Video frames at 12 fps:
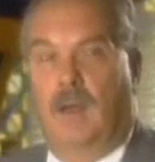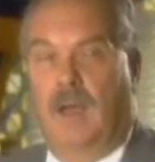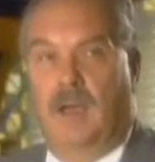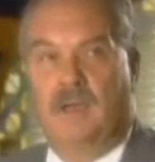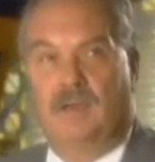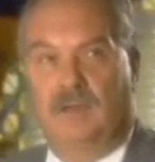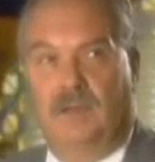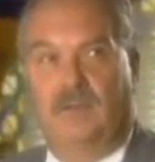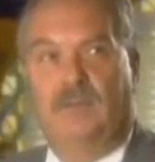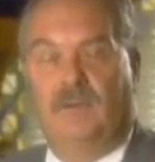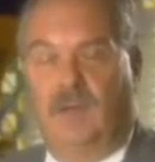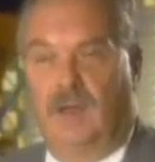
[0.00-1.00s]
I had
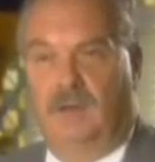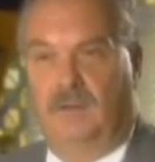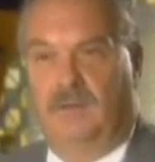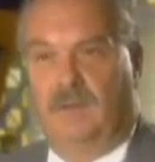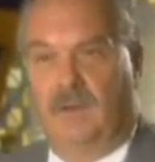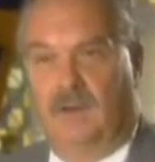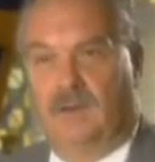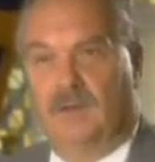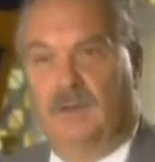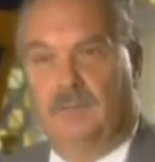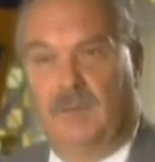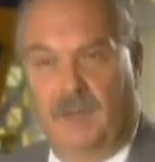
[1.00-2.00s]
lived
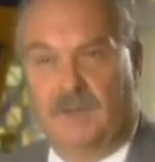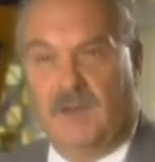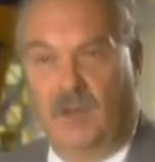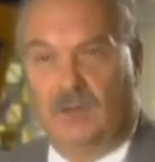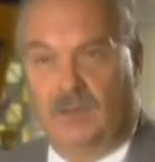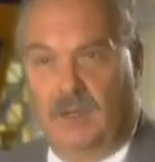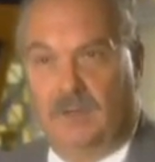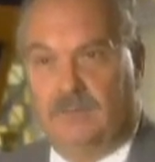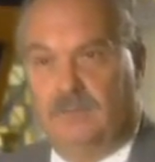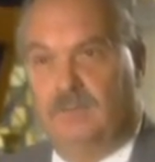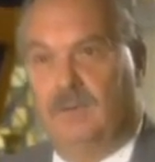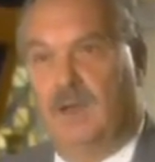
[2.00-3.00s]
my adult
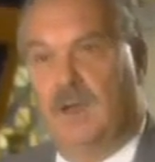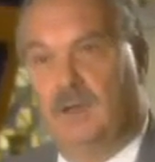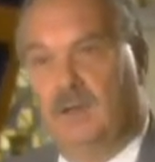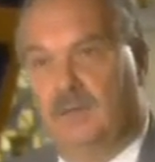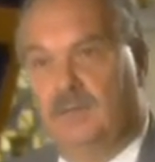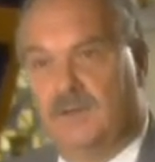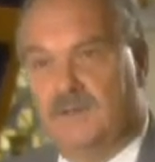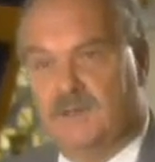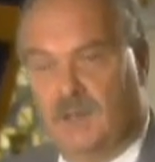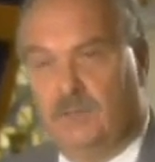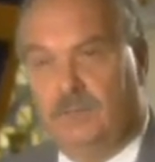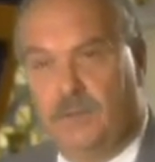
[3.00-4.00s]
life. I had lived a
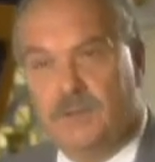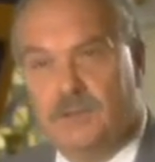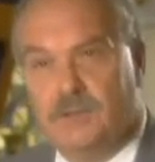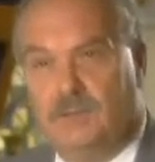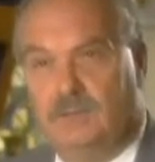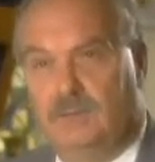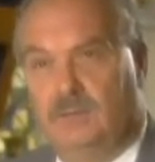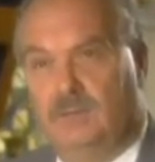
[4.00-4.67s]
selfish